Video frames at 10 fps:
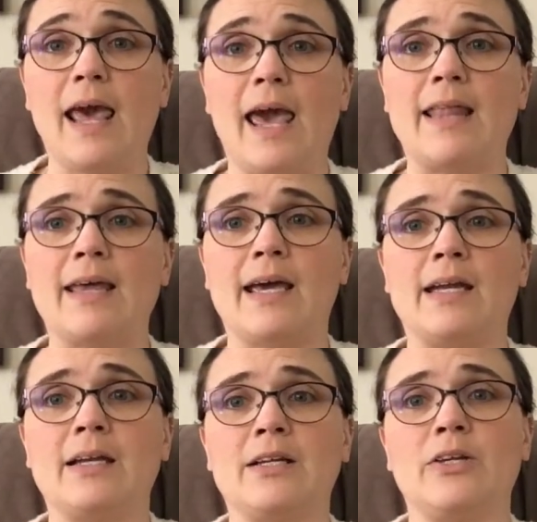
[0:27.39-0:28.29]
and
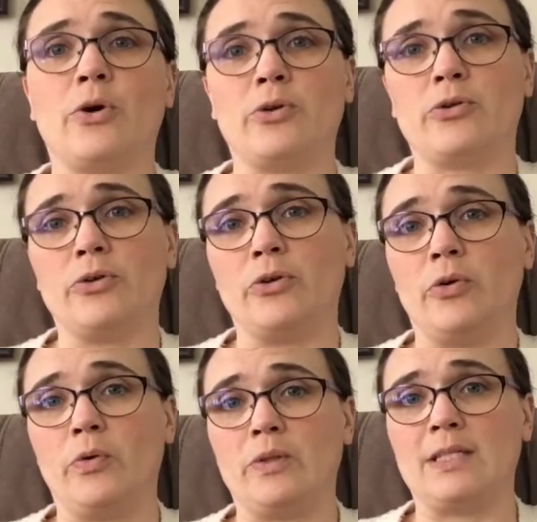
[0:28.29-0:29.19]
then go
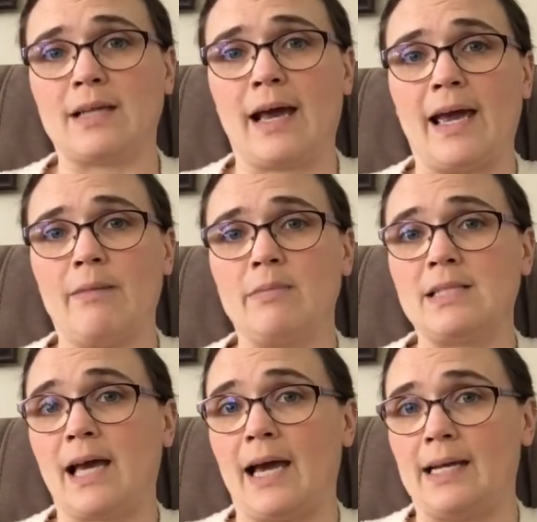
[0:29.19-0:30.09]
through the time
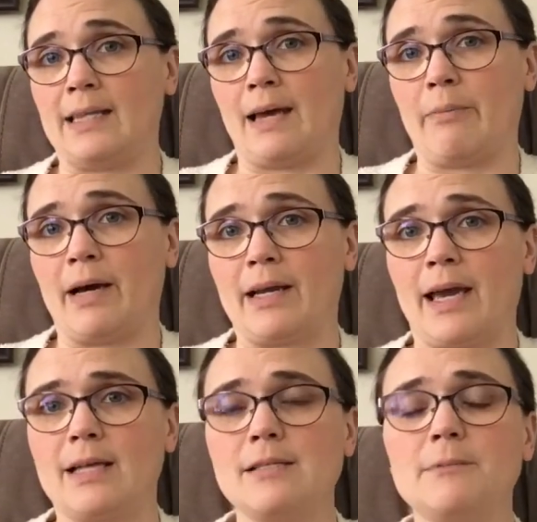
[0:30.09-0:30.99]
to edit that
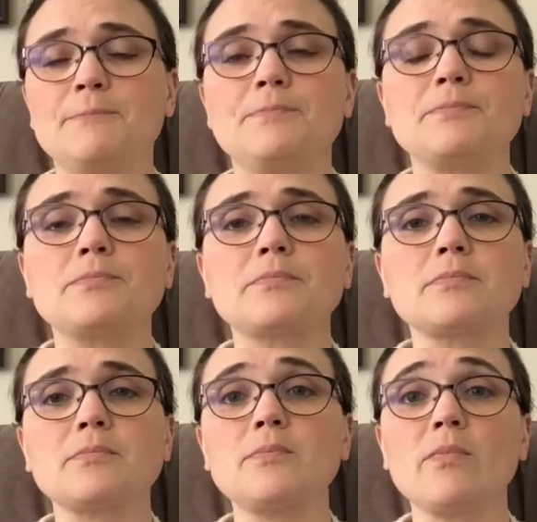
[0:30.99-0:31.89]
podcast.
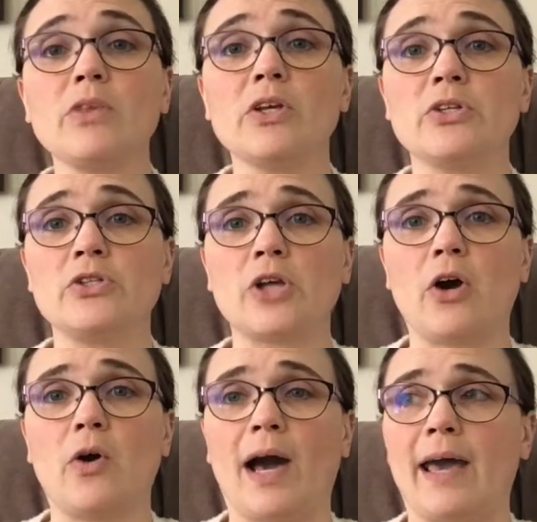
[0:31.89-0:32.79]

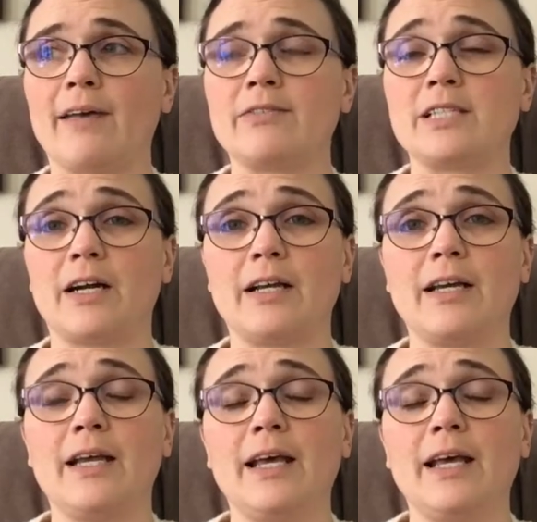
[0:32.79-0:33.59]
So I started